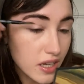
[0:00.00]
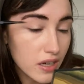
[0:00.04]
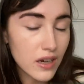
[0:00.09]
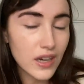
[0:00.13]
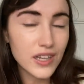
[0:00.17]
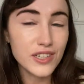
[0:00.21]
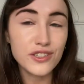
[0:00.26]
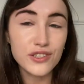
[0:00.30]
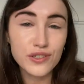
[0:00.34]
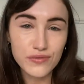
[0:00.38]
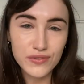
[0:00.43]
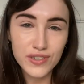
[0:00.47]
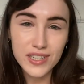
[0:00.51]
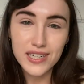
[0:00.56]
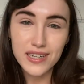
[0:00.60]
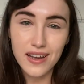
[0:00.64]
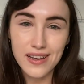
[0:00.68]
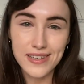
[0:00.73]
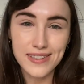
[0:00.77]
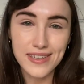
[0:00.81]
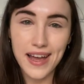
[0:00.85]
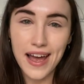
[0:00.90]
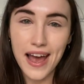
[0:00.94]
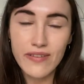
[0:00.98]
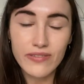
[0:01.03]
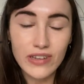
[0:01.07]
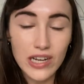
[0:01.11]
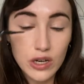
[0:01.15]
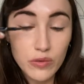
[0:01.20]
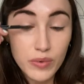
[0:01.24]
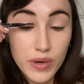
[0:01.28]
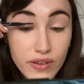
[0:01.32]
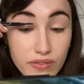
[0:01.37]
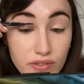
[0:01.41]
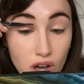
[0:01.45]
I just realised I have a
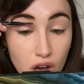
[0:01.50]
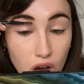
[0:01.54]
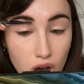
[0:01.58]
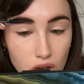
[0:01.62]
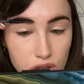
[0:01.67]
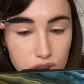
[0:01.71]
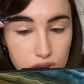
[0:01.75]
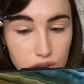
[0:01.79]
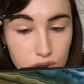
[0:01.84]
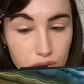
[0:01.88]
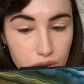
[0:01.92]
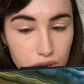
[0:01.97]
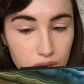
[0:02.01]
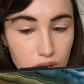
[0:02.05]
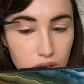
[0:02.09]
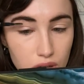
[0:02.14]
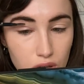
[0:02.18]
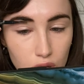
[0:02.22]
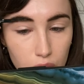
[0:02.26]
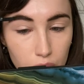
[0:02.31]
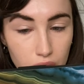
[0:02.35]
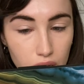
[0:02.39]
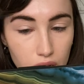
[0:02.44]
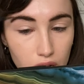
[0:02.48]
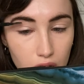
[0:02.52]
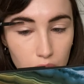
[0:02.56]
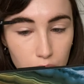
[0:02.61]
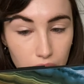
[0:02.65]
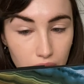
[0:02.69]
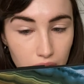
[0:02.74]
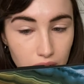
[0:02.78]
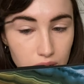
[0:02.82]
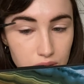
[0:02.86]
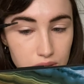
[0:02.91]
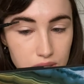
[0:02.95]
little bit of castor oil on my
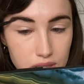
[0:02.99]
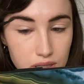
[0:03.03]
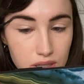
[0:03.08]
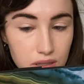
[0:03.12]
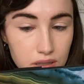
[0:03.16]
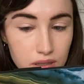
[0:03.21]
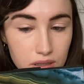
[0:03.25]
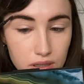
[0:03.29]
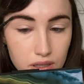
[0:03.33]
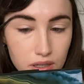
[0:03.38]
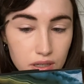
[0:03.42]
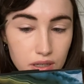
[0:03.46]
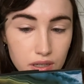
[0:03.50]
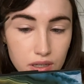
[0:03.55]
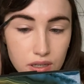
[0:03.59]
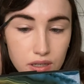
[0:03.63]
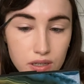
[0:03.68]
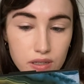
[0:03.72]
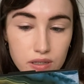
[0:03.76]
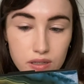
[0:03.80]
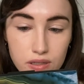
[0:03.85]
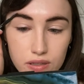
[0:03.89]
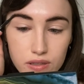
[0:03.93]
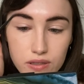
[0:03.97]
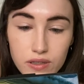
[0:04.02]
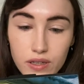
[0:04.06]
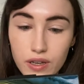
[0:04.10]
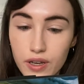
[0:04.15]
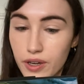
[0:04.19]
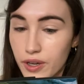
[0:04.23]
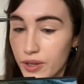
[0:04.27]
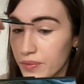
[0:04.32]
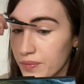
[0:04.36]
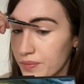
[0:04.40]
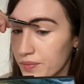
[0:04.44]
eyebrows.
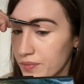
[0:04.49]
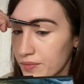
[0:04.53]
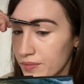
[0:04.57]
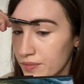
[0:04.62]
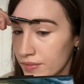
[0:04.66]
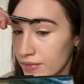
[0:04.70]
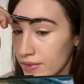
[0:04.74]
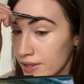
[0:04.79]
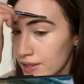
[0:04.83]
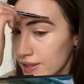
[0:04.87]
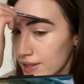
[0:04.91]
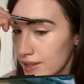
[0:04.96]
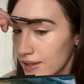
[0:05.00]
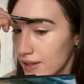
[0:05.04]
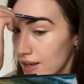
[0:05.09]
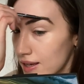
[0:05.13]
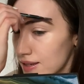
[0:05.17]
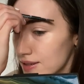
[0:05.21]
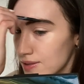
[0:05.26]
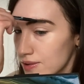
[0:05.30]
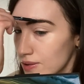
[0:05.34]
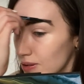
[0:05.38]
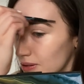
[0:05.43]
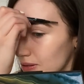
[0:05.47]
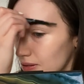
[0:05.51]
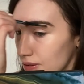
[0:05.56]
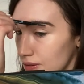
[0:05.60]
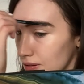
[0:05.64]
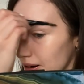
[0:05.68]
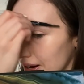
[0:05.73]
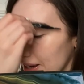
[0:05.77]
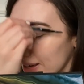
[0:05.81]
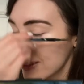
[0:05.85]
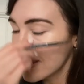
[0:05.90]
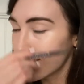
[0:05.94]
So that's not
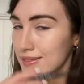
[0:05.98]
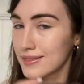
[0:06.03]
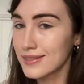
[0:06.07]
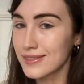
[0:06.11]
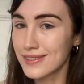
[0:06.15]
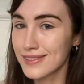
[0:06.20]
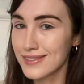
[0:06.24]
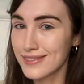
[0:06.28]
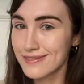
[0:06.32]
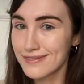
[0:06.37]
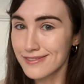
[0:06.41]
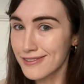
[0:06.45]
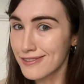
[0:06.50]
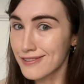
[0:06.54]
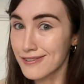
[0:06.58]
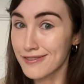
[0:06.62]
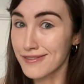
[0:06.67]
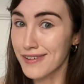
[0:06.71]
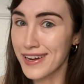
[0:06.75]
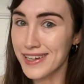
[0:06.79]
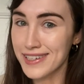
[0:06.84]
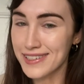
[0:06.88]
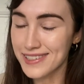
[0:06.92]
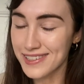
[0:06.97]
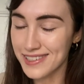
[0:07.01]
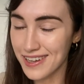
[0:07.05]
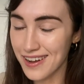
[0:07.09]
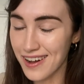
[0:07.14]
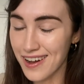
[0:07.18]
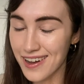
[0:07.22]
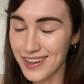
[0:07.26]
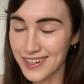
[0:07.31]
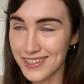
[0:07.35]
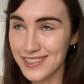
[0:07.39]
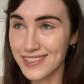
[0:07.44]
great. Not a great
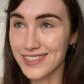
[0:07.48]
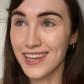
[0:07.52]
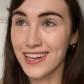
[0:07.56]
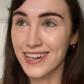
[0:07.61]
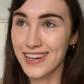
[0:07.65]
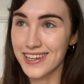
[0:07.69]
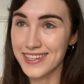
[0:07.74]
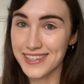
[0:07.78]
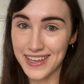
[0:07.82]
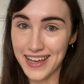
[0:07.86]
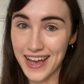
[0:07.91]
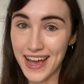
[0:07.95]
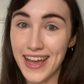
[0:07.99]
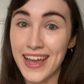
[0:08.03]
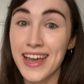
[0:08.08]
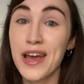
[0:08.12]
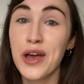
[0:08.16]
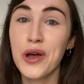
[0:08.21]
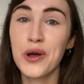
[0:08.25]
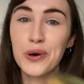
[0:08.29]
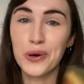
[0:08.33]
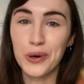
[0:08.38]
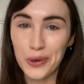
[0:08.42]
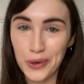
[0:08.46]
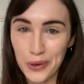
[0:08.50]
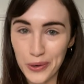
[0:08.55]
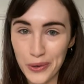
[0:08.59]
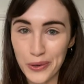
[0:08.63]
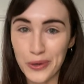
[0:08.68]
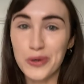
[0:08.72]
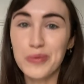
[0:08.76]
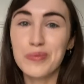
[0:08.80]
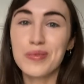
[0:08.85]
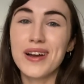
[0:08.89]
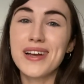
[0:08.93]
start because, like I say,
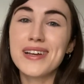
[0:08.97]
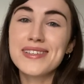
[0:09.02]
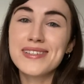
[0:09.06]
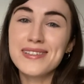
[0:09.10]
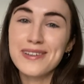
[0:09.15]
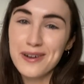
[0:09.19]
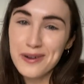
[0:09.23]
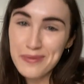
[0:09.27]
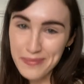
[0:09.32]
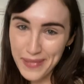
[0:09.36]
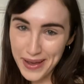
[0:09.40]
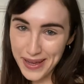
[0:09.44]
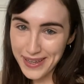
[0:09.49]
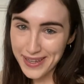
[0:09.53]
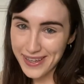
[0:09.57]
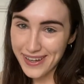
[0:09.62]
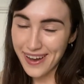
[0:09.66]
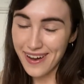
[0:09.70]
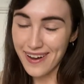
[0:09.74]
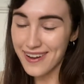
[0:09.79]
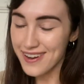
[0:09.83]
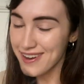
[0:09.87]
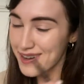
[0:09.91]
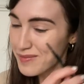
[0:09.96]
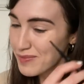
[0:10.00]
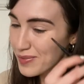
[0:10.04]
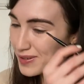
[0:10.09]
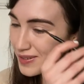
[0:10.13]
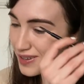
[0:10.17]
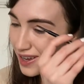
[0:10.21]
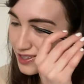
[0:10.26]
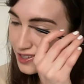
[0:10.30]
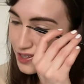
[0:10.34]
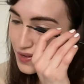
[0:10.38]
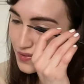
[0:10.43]
oil breaks down makeup.
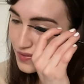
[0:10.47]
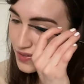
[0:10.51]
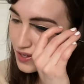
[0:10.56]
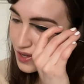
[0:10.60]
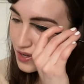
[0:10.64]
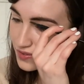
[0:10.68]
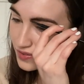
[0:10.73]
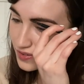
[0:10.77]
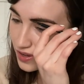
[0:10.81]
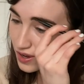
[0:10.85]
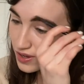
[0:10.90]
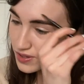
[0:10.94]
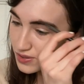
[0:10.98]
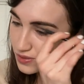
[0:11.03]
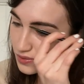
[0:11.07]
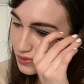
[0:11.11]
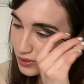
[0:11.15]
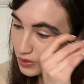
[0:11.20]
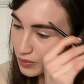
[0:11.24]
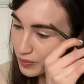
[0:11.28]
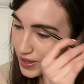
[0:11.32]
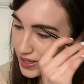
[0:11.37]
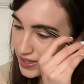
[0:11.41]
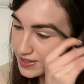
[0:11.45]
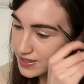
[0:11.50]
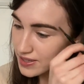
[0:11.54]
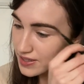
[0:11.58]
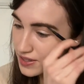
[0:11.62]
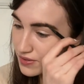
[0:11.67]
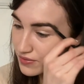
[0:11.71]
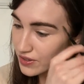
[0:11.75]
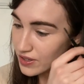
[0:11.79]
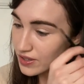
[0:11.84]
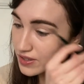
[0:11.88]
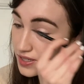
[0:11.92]
I don't even know if castor oil makes a
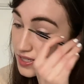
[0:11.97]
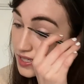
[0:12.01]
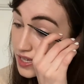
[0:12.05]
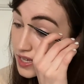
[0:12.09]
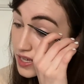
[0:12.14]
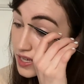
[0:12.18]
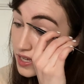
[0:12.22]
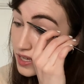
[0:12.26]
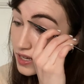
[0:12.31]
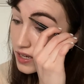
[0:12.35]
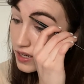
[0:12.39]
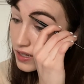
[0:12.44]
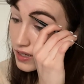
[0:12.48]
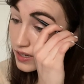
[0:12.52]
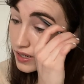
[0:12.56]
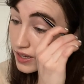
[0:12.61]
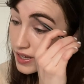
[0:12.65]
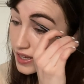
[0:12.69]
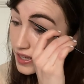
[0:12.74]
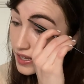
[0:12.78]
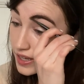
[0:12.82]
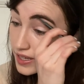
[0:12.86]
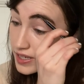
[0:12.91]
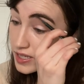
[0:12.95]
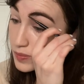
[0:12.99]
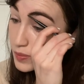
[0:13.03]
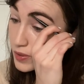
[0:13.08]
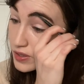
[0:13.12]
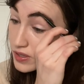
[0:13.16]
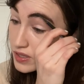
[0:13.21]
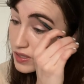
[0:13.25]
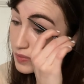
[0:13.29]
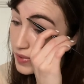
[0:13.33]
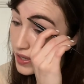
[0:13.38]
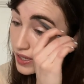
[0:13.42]
difference. It's
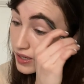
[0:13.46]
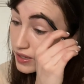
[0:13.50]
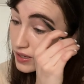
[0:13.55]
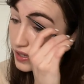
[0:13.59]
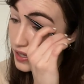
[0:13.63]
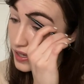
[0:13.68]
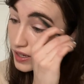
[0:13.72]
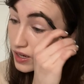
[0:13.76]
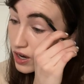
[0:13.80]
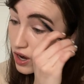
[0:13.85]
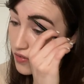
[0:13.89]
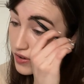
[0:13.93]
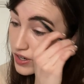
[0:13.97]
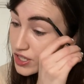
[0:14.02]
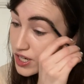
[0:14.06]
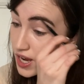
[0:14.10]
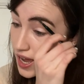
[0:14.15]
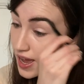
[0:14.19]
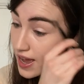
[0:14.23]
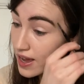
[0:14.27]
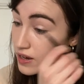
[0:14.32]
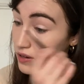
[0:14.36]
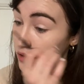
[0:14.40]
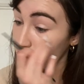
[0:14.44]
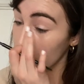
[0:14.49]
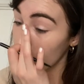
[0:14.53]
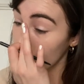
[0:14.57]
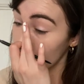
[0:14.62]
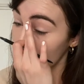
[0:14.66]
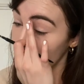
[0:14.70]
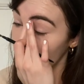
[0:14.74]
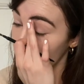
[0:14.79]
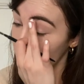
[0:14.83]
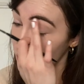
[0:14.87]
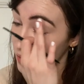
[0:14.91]
supposed to encourage hair
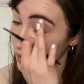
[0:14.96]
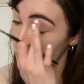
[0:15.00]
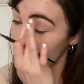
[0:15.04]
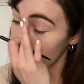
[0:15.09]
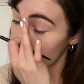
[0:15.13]
growth.